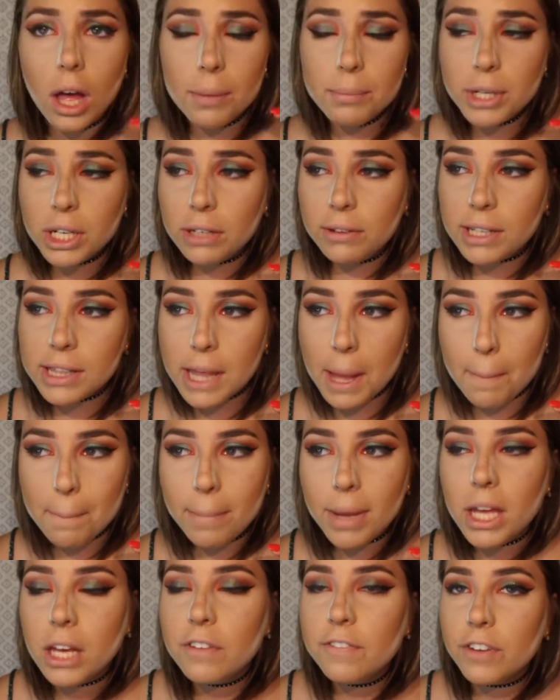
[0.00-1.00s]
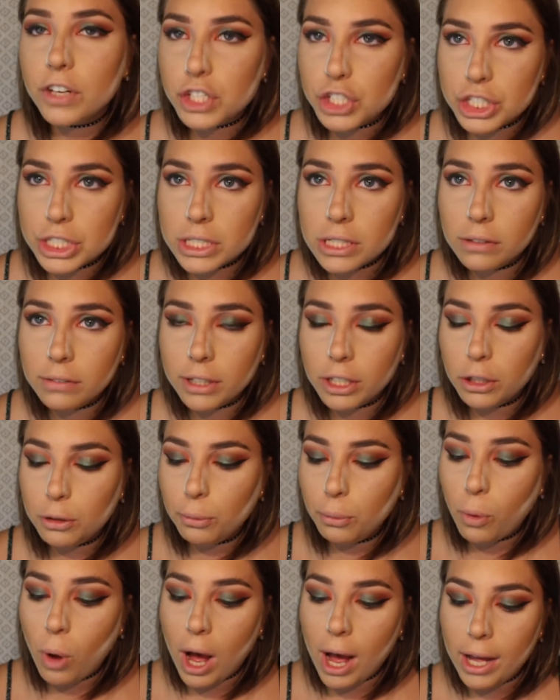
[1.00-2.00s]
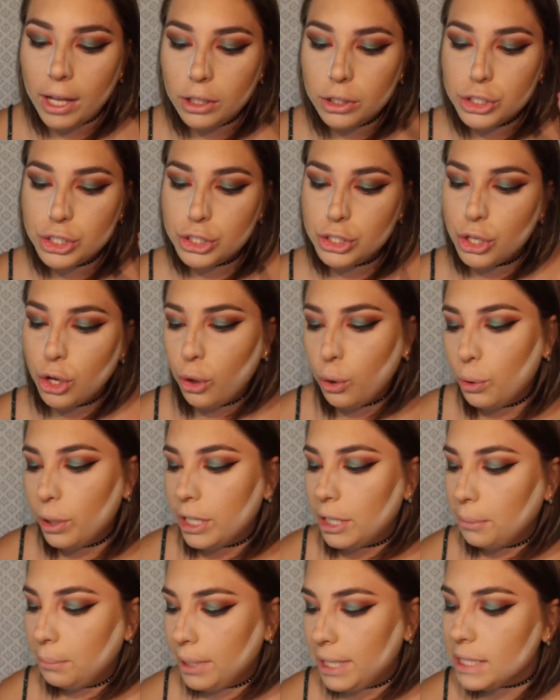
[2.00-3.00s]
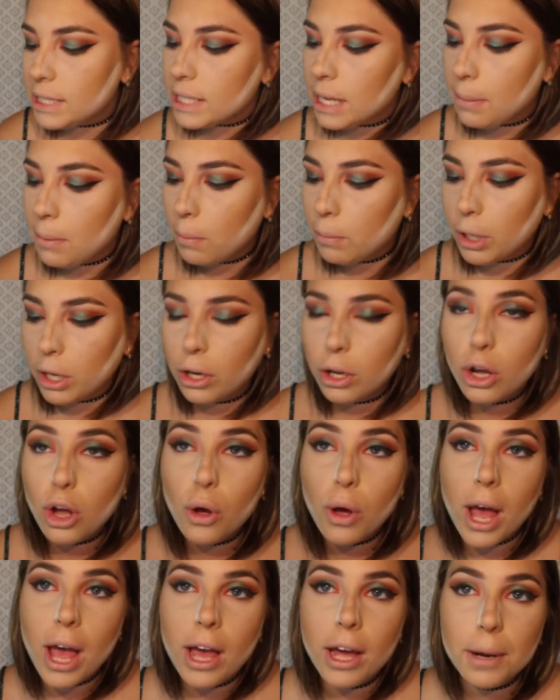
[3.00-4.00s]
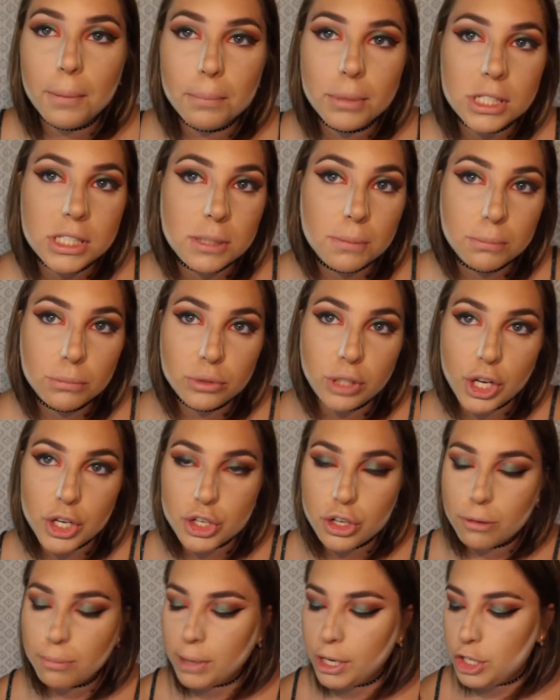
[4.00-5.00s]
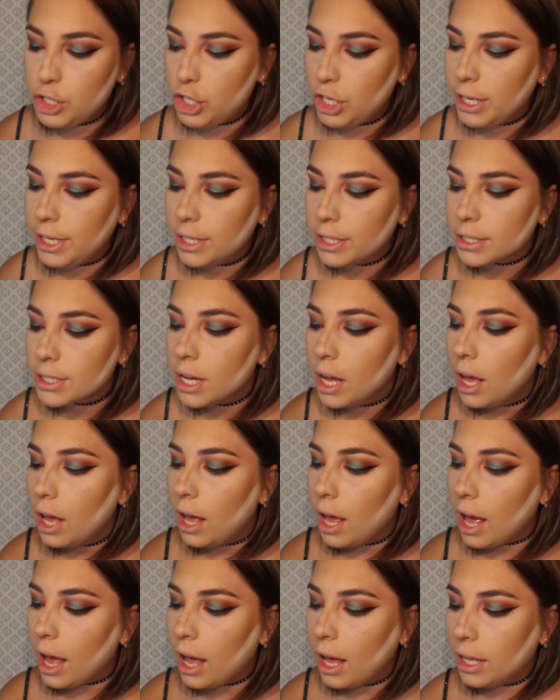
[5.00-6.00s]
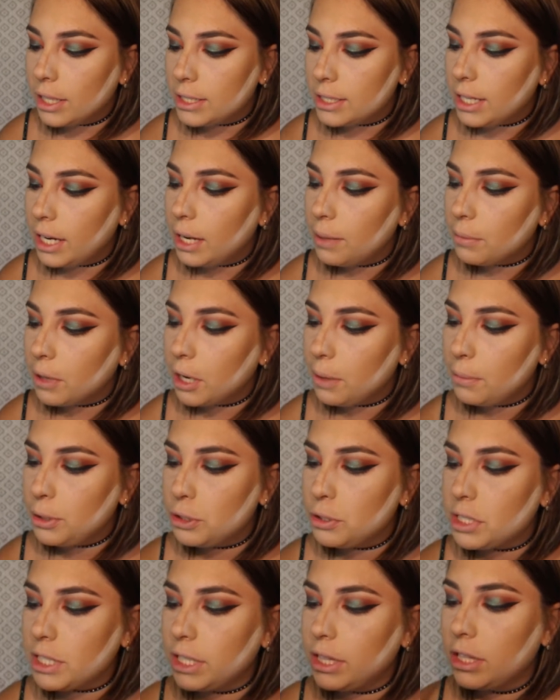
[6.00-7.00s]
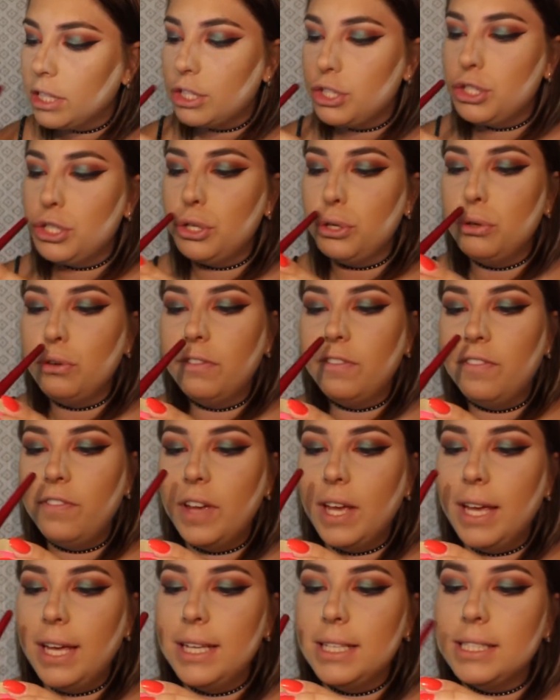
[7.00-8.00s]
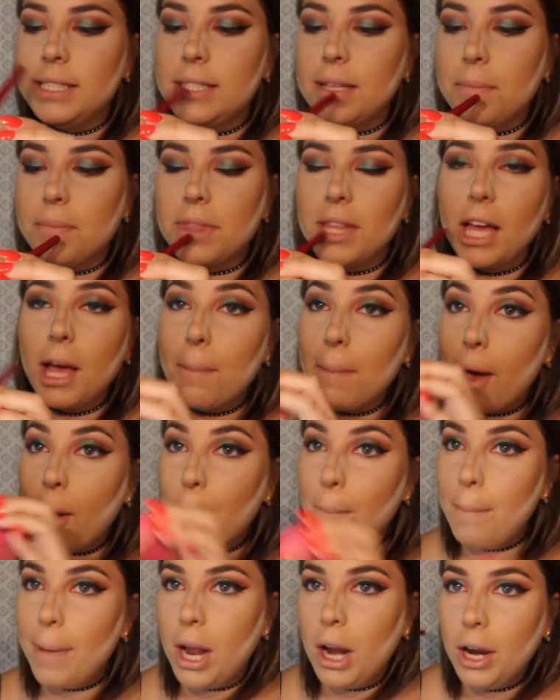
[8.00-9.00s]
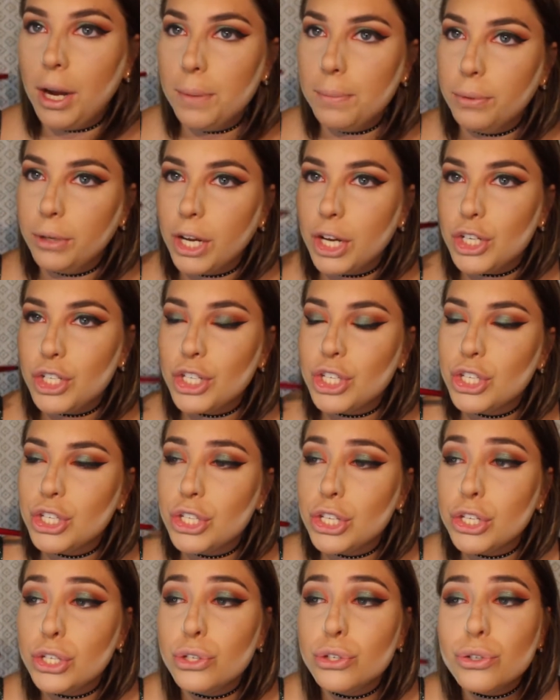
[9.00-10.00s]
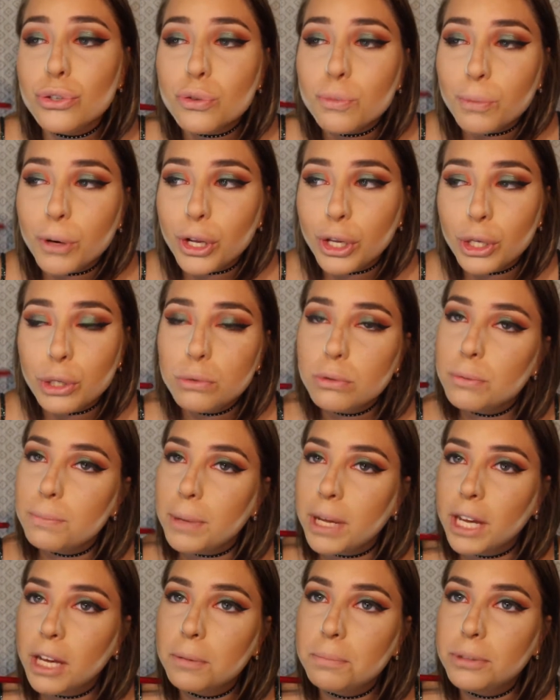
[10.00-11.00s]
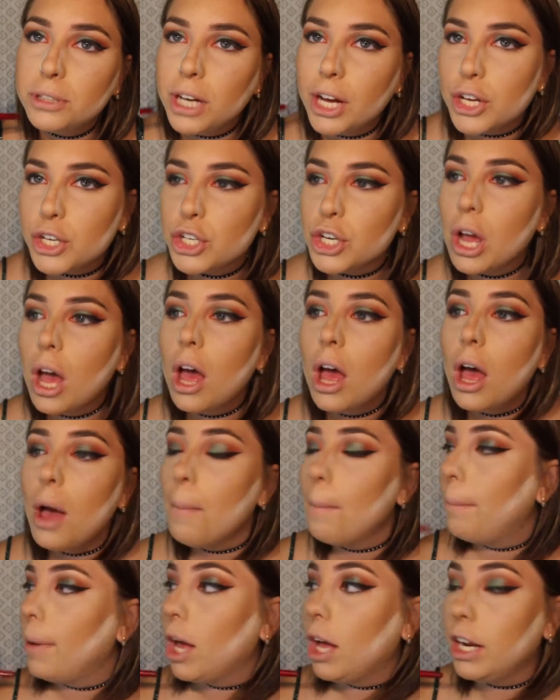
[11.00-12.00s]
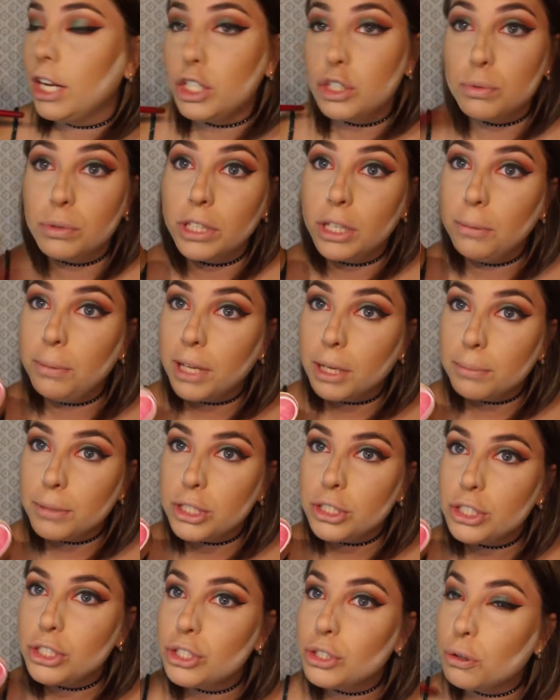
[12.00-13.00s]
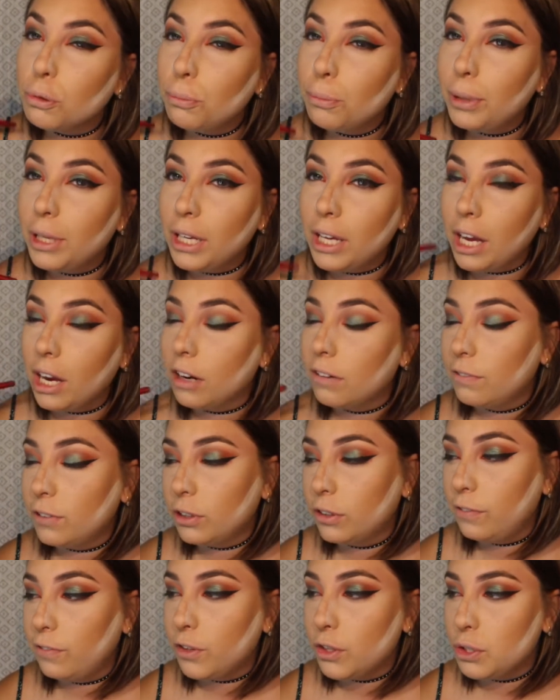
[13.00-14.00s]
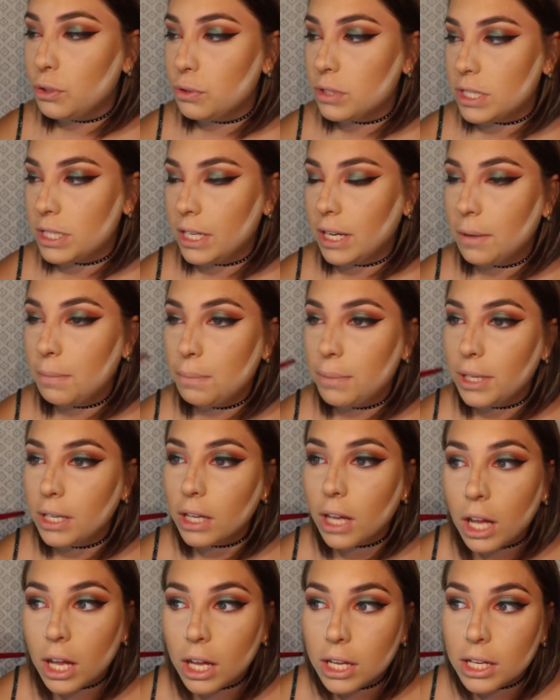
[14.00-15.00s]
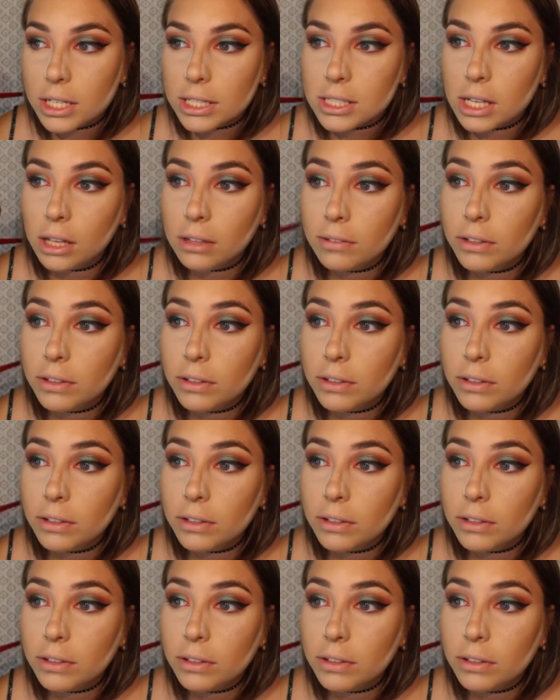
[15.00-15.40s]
I'm going to let that bake for just a little while, so in the meantime I'm going to go ahead and put some blush on my cheeks, and today I'm going to be using the Too Faced Something About Berry blush. This is a super cute pink blush, but it's really pigmented, so be careful if you're using it because a